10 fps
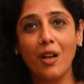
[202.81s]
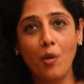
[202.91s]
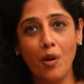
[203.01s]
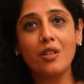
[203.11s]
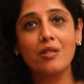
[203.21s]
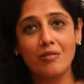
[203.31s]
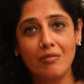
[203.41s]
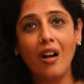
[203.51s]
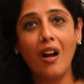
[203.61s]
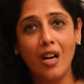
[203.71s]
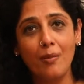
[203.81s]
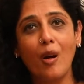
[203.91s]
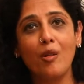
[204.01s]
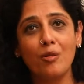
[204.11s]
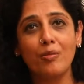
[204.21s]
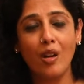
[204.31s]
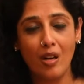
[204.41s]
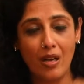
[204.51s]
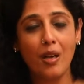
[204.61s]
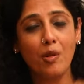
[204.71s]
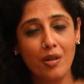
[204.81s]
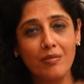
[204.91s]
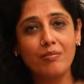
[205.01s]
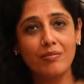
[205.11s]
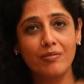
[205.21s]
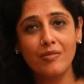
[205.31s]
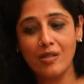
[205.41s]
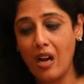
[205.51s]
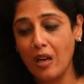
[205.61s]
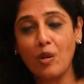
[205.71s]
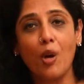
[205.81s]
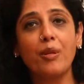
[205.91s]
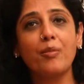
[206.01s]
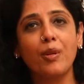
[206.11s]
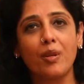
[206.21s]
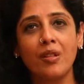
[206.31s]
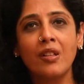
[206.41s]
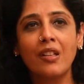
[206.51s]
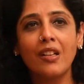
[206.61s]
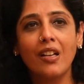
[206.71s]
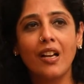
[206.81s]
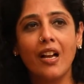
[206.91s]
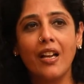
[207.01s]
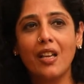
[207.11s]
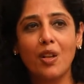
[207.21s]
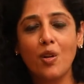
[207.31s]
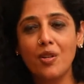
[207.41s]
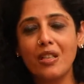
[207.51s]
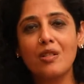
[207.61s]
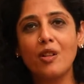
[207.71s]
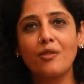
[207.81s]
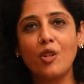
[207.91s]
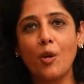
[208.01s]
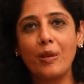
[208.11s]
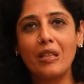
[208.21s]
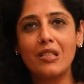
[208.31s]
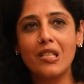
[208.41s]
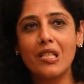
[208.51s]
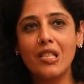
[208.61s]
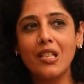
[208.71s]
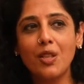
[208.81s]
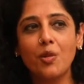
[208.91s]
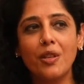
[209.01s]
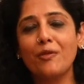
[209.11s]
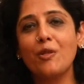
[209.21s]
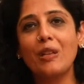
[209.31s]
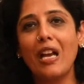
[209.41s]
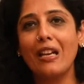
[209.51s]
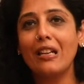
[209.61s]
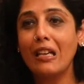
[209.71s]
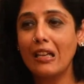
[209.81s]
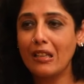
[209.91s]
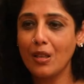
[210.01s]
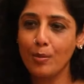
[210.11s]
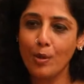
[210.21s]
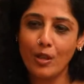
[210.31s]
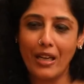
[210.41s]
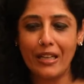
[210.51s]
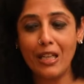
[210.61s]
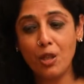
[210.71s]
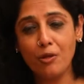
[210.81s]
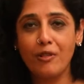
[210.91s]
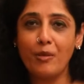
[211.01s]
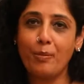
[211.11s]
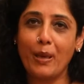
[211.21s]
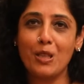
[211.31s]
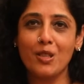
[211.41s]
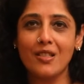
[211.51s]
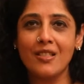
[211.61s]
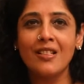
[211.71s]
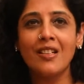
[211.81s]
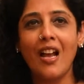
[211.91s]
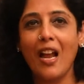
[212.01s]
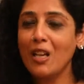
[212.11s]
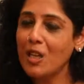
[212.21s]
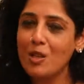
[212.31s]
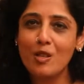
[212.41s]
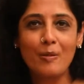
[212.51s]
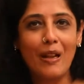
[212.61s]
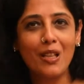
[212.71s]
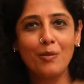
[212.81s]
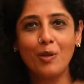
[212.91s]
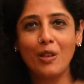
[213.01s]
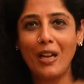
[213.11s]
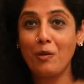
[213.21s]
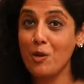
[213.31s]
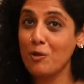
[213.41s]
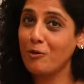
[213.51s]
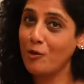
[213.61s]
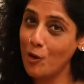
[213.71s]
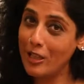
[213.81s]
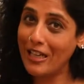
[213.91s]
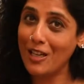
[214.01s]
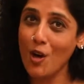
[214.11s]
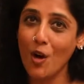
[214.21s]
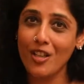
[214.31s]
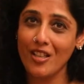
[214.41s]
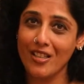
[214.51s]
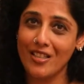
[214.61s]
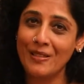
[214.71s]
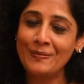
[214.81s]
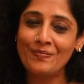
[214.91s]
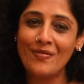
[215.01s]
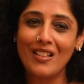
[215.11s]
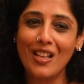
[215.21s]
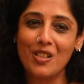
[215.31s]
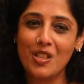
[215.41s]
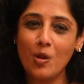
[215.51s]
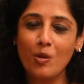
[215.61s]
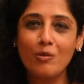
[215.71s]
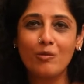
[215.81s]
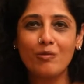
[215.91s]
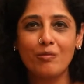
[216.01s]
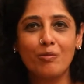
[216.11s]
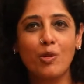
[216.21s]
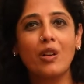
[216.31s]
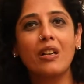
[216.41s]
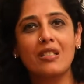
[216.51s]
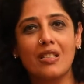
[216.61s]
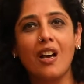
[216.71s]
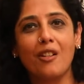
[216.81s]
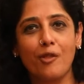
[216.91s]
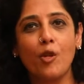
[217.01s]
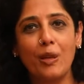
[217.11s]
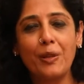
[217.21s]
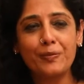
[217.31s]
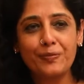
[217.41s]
I want a hardbound. I want a hard copy book. I cannot read soft copy. It just didn't do it for me. I need the book. I need to flip pages. I need to smell the book. I want to fold it and dog ear it. That's how books are for me.